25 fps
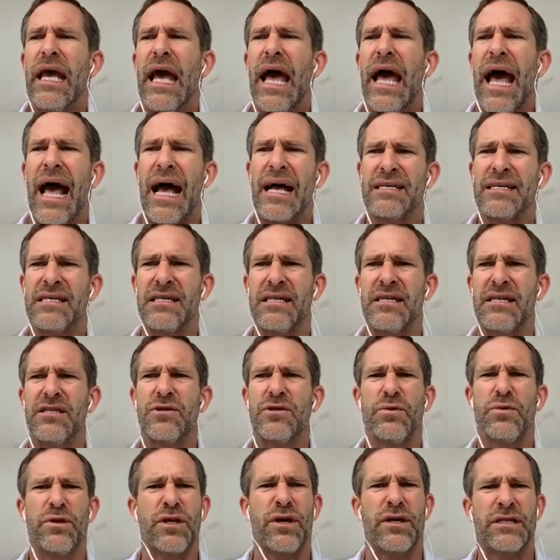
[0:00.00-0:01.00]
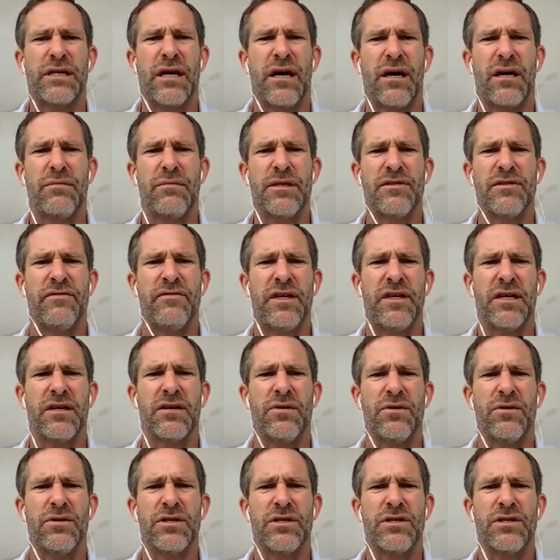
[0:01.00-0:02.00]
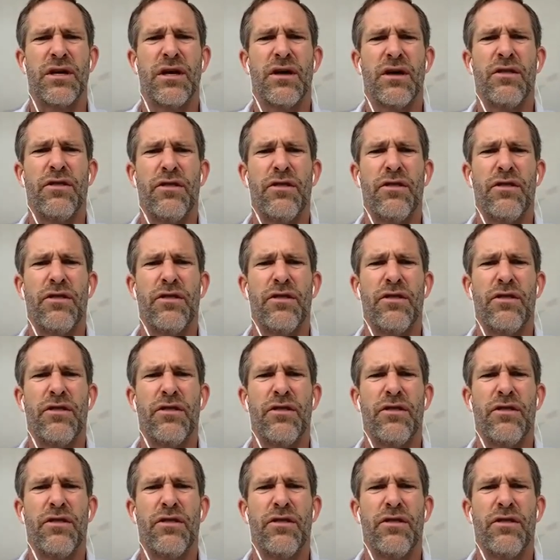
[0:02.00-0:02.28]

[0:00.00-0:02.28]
Accidents with autonomous vehicles,